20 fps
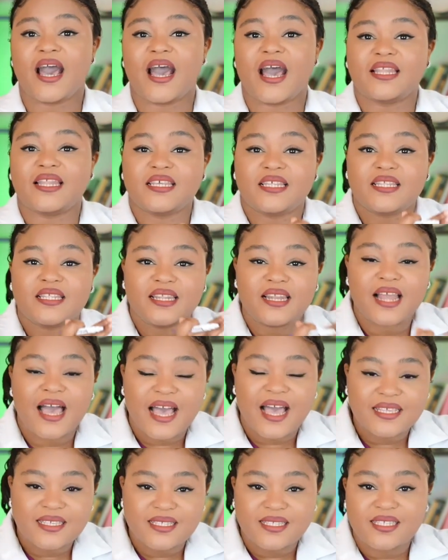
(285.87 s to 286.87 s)
and it
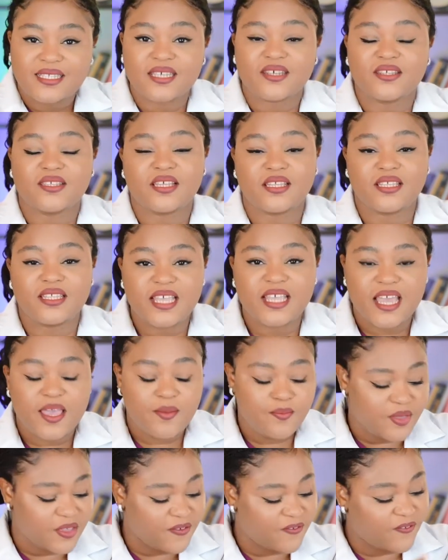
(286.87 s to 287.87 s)
lasts till the
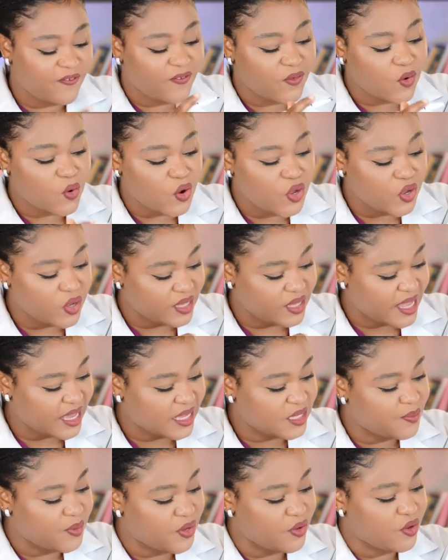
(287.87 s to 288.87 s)
day before your
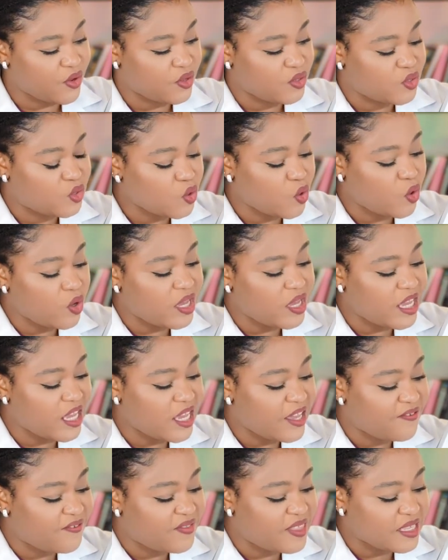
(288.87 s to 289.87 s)
next period. So
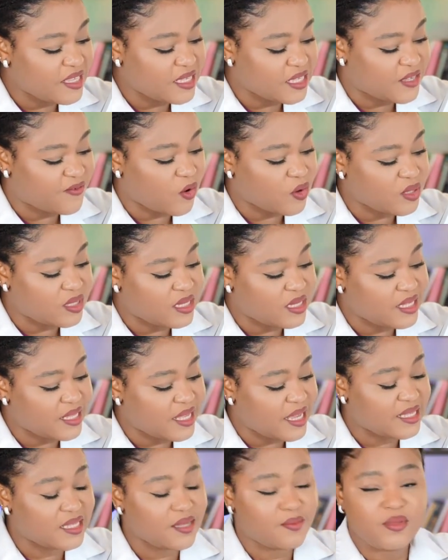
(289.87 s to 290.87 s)
if this is 14
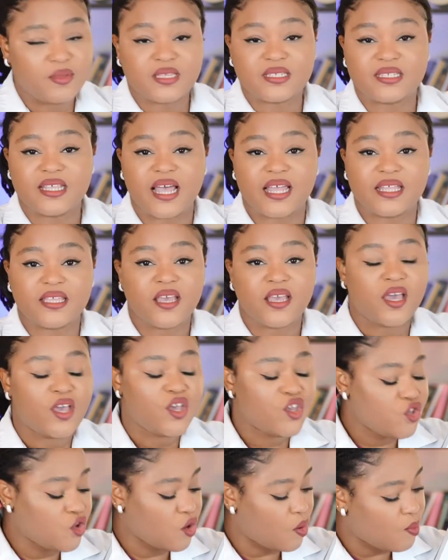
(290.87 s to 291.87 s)
days, it means that
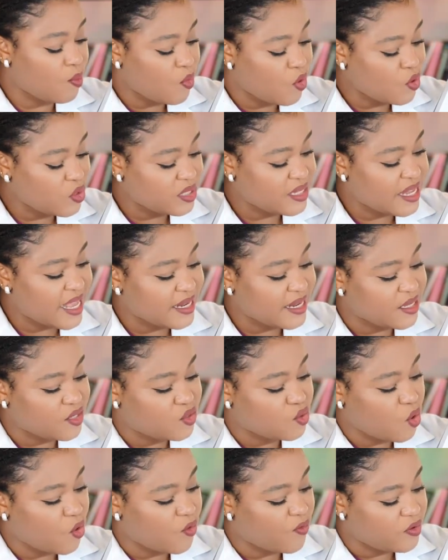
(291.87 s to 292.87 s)
you're most likely
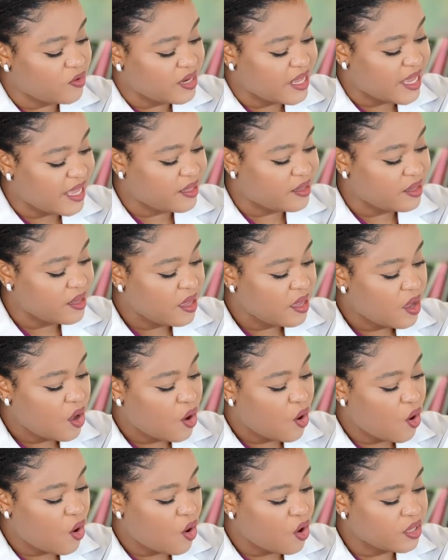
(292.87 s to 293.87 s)
to ovulate
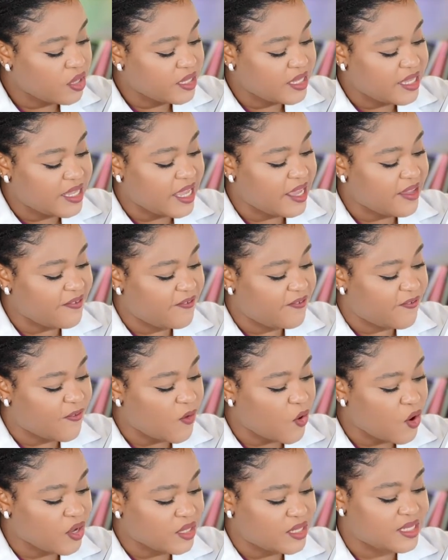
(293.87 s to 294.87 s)
on day
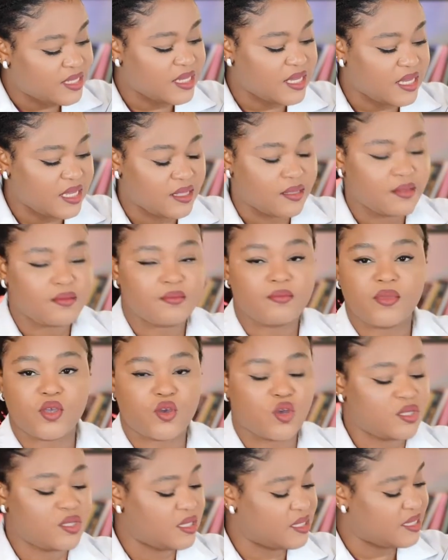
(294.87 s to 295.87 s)
14
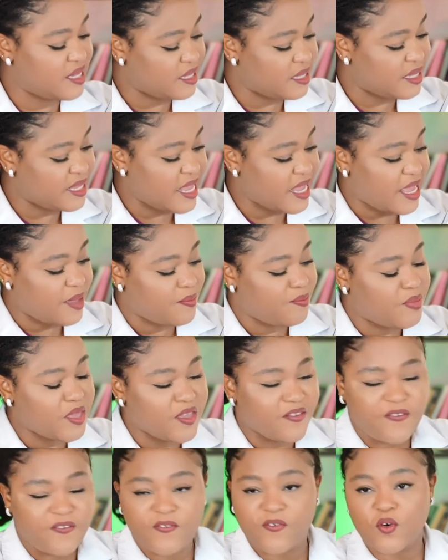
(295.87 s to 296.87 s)
because it's the day
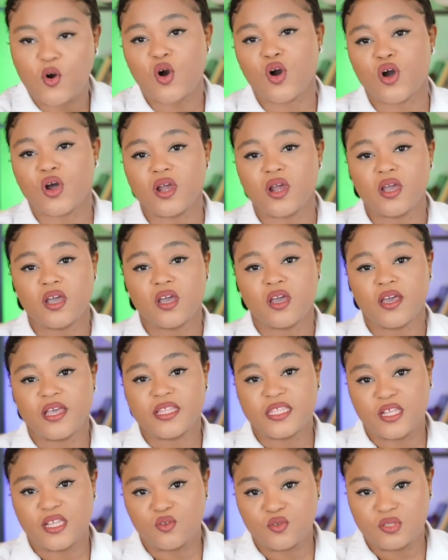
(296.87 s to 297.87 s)
before
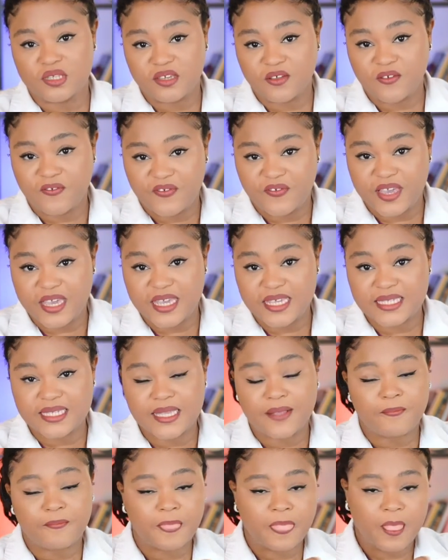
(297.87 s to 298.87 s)
the luteal
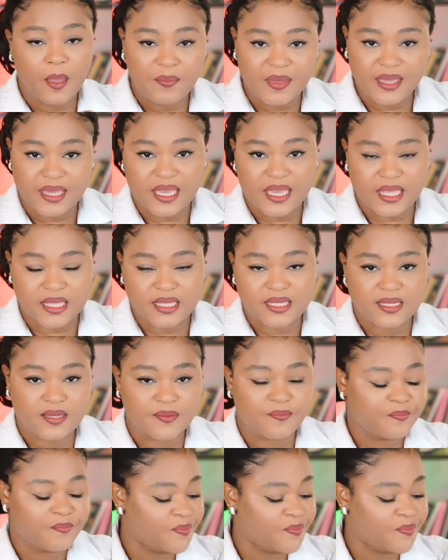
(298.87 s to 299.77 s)
phase begins.